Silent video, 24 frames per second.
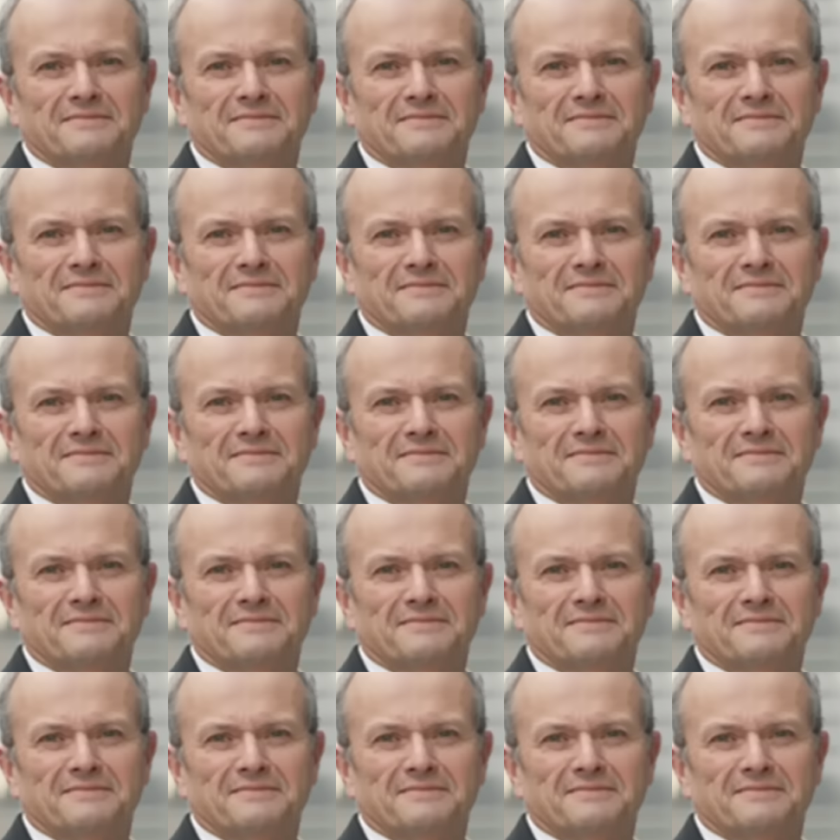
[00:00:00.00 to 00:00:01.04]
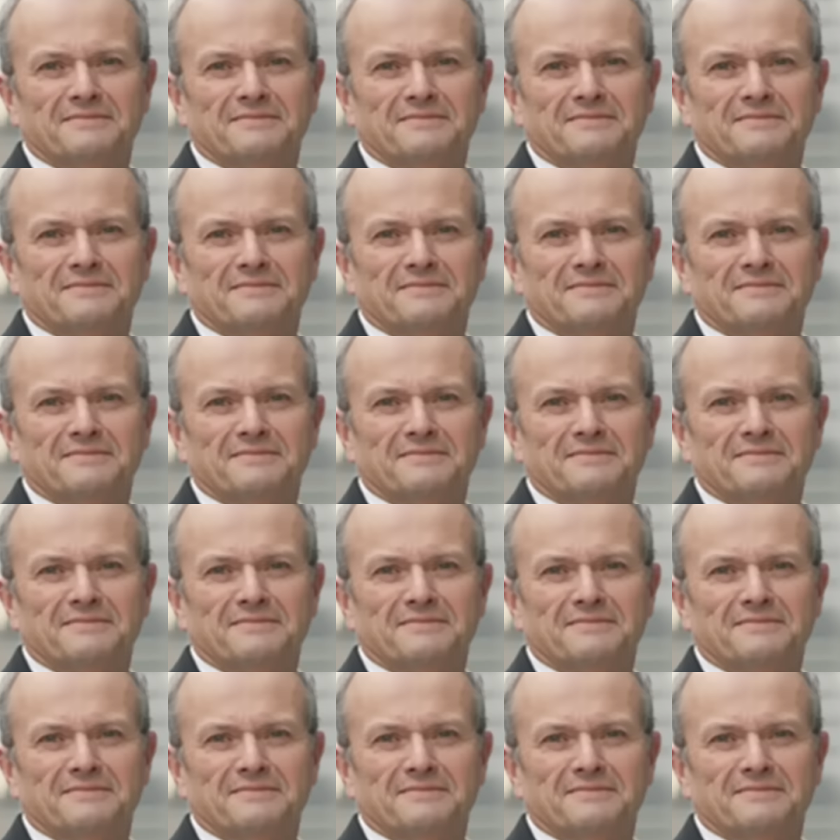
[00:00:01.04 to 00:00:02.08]

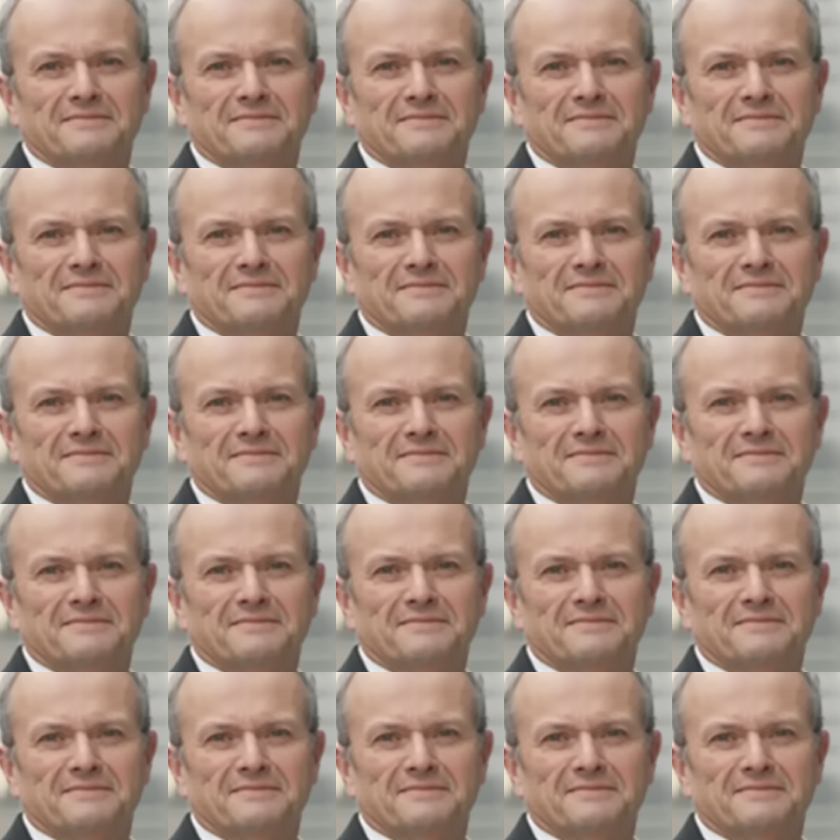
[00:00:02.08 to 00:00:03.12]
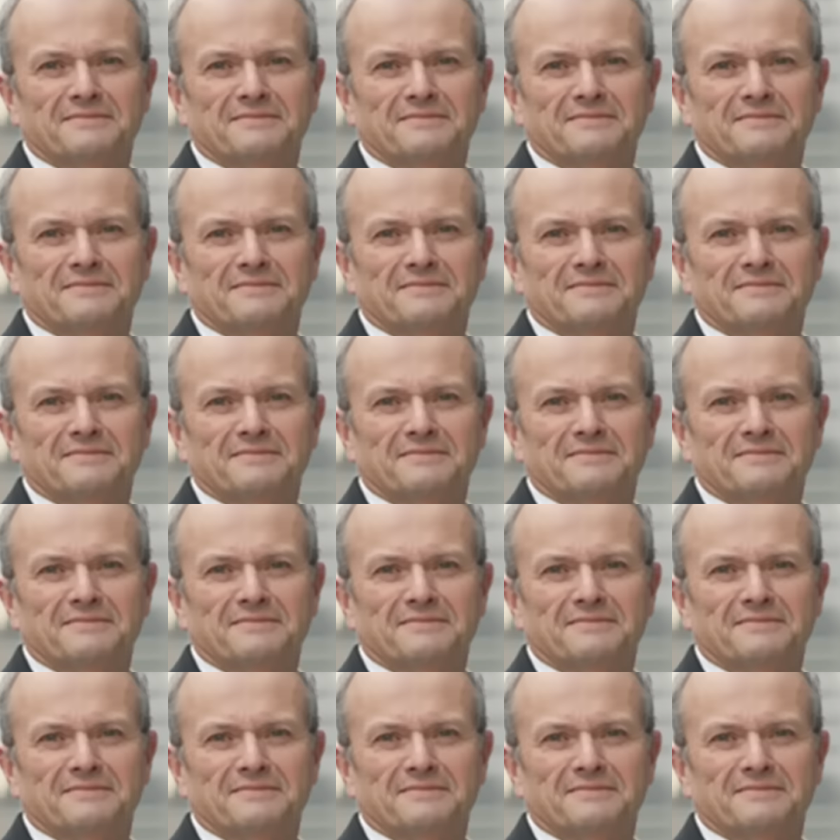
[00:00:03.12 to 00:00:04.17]

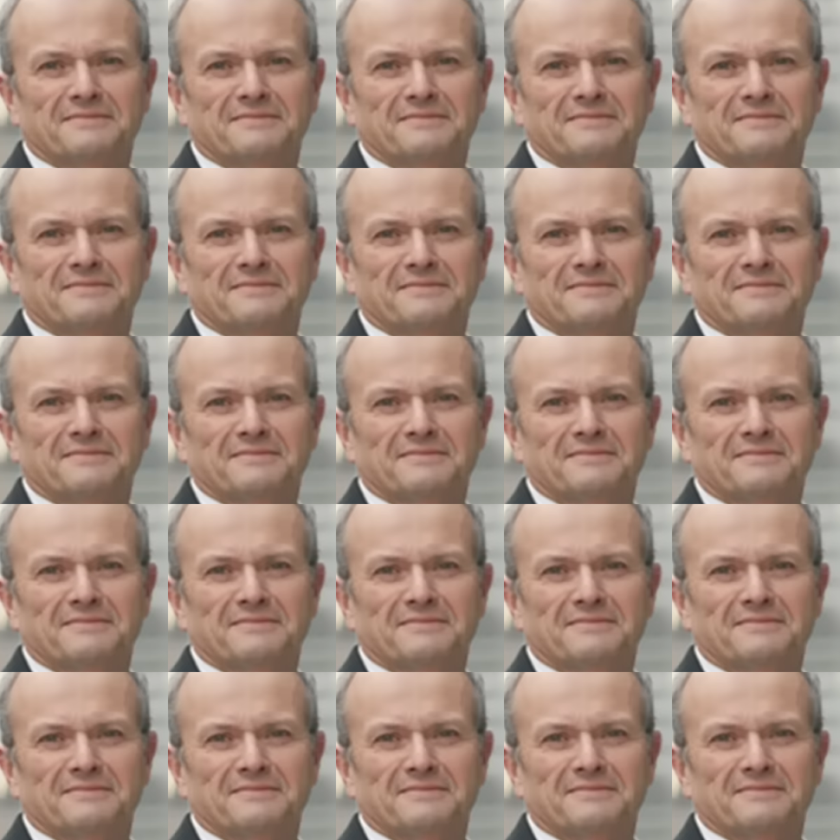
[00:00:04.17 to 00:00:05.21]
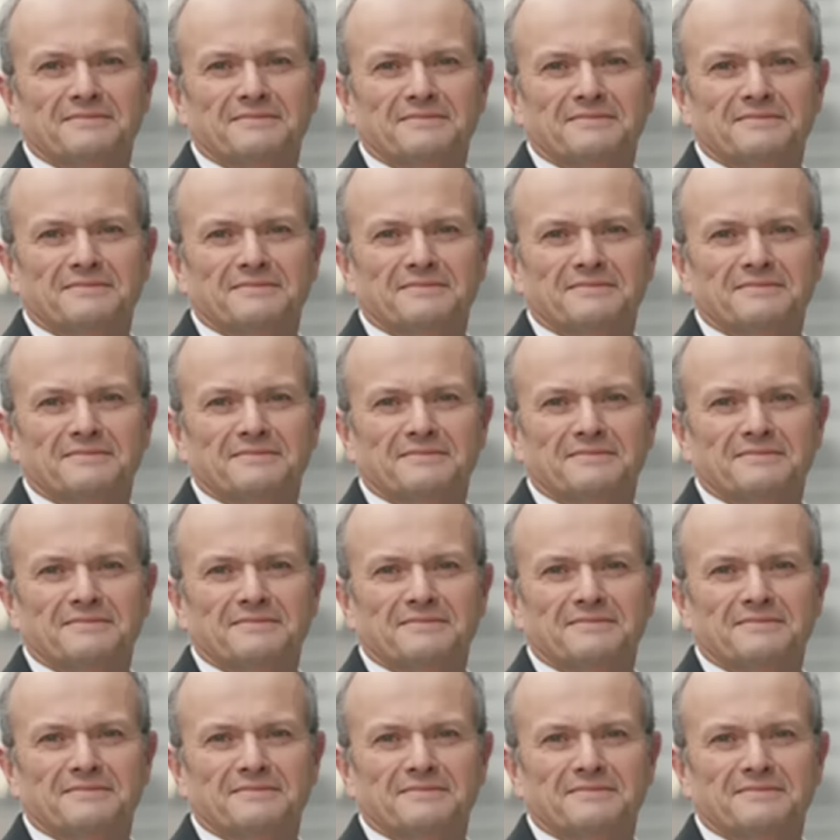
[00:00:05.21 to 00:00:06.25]

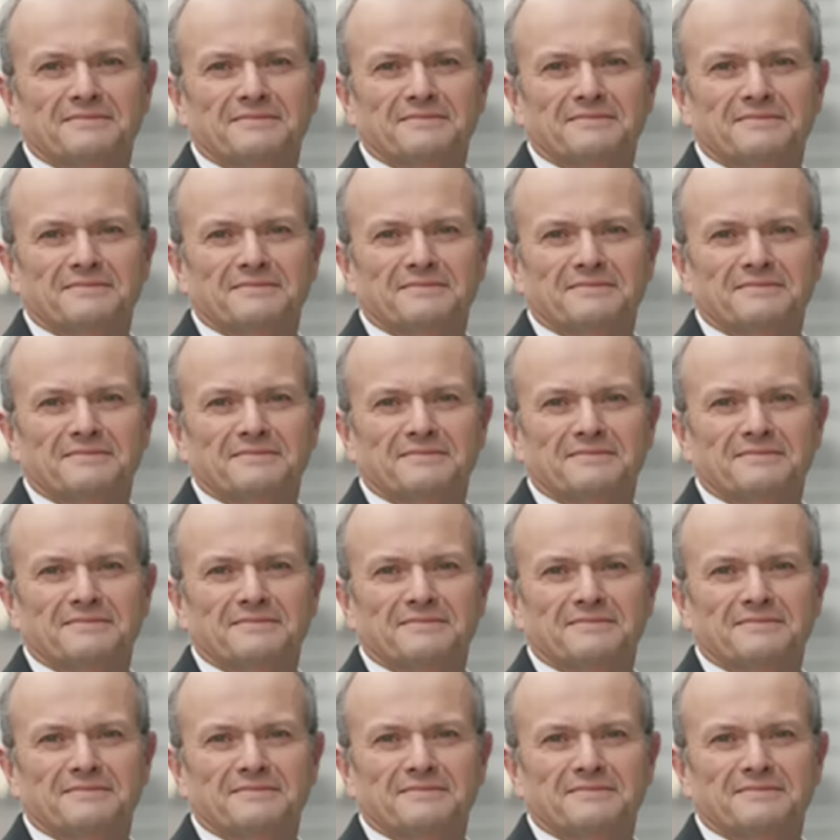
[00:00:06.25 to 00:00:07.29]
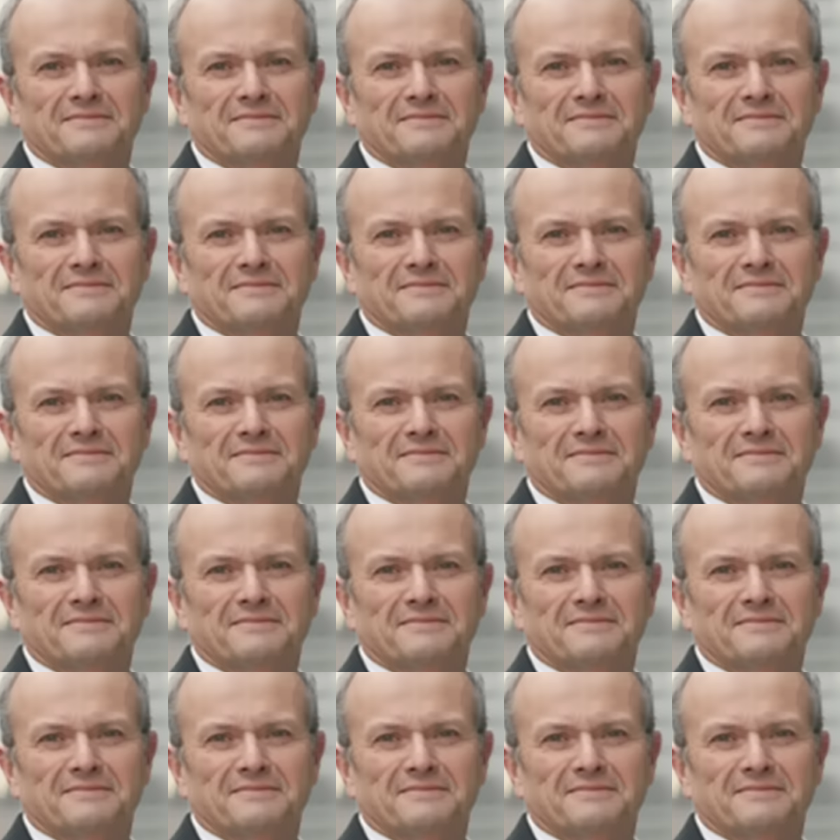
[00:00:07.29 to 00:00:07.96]
The face doesn't move, so there is nothing to read.